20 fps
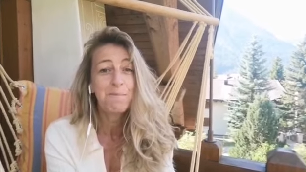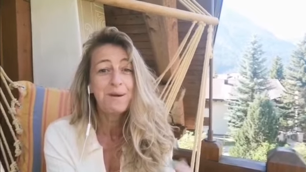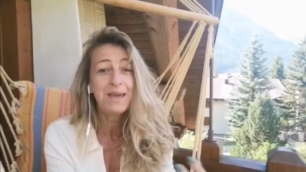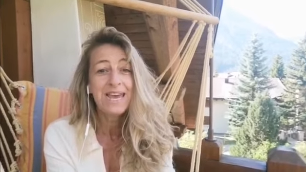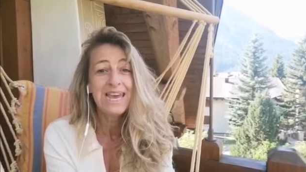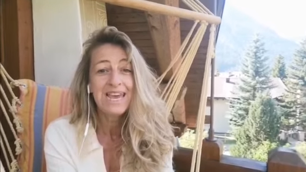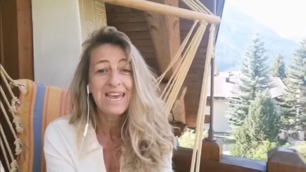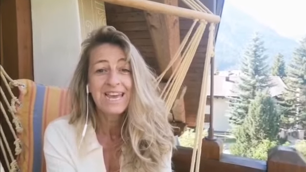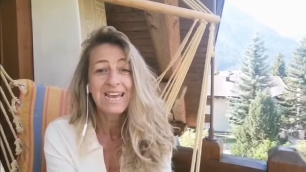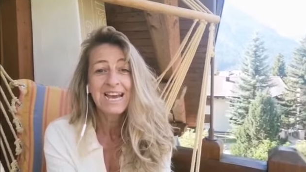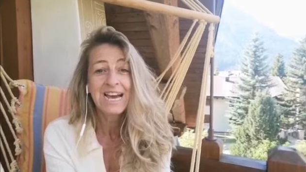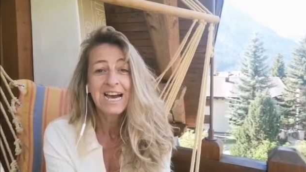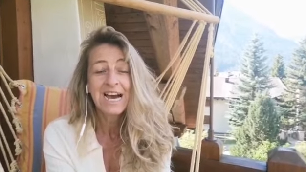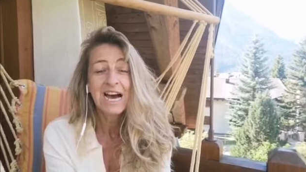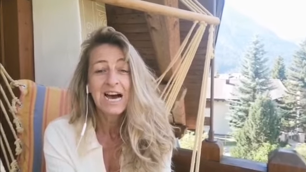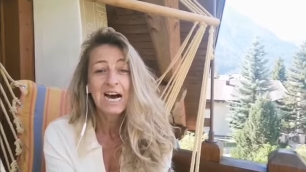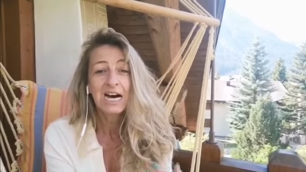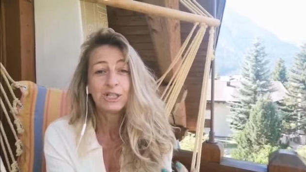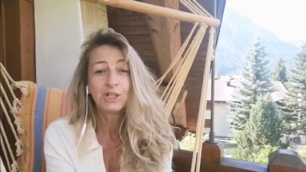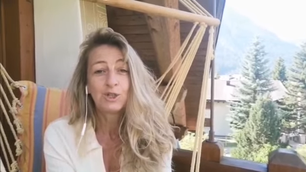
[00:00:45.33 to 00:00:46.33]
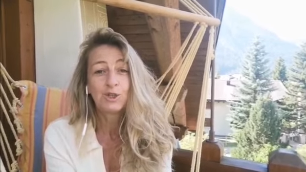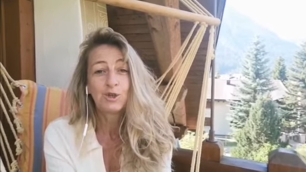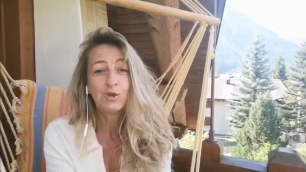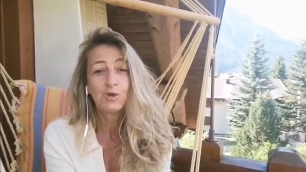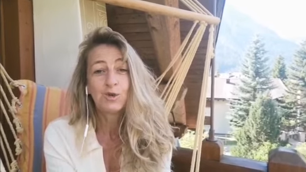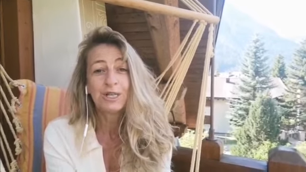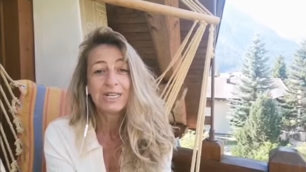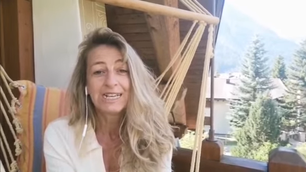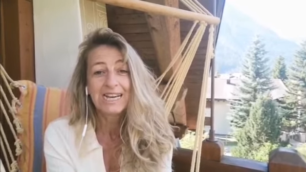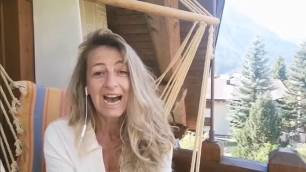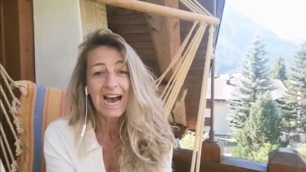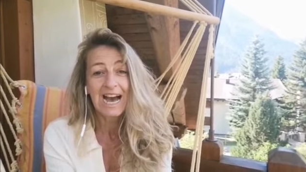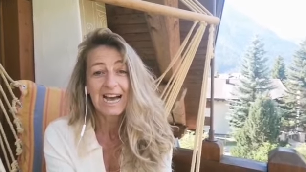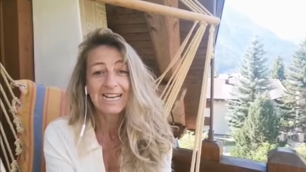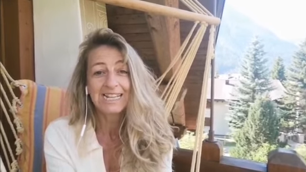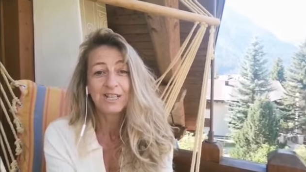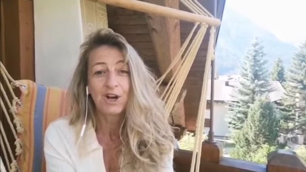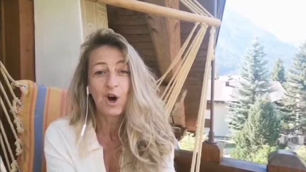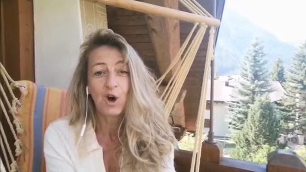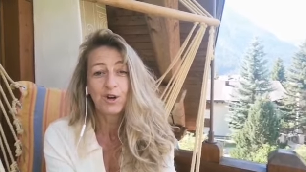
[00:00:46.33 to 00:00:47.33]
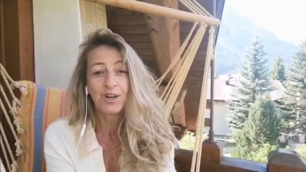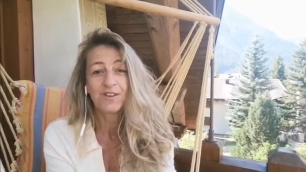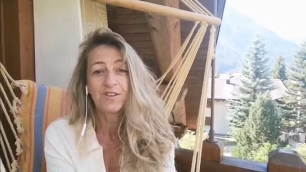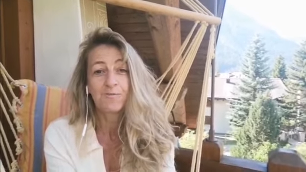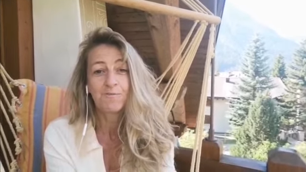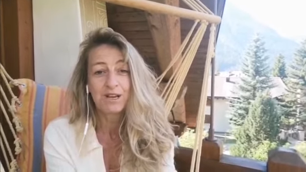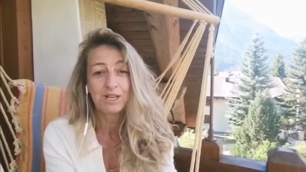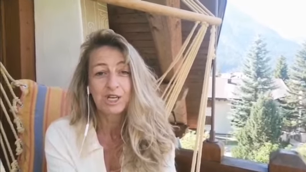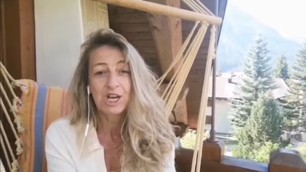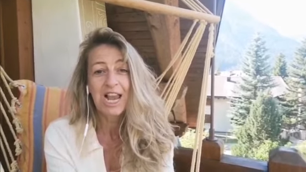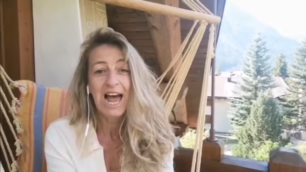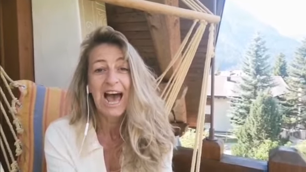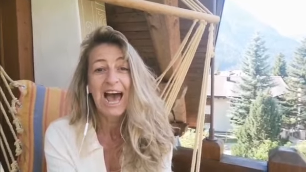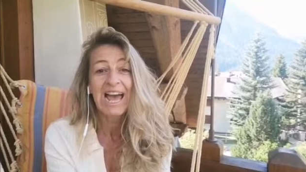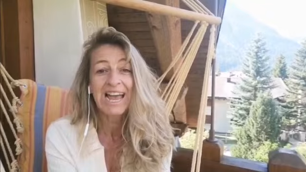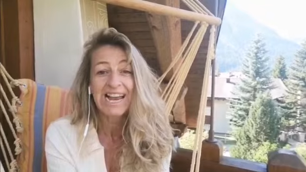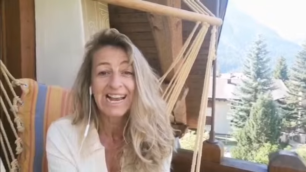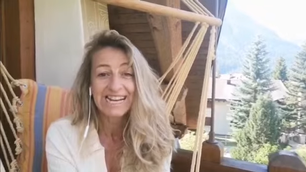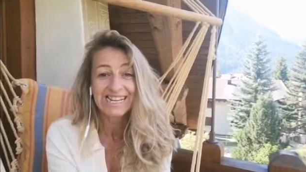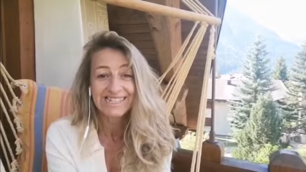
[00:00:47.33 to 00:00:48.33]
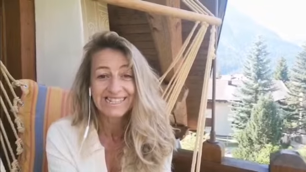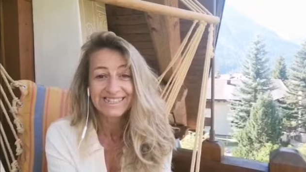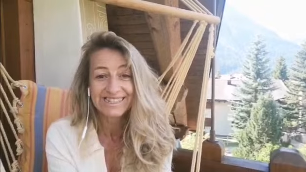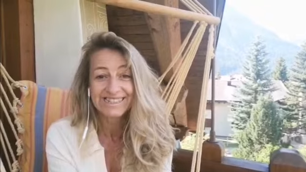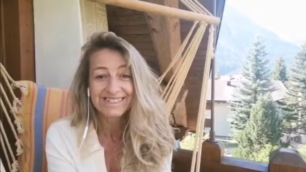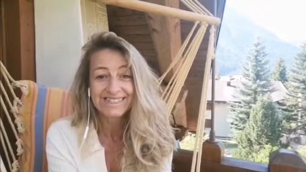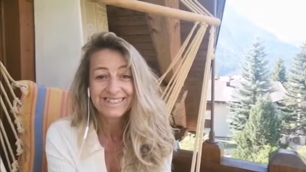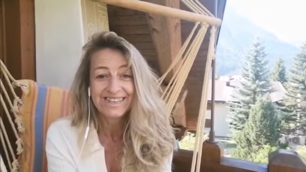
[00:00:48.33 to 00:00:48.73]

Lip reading: being a tour guide on a special island,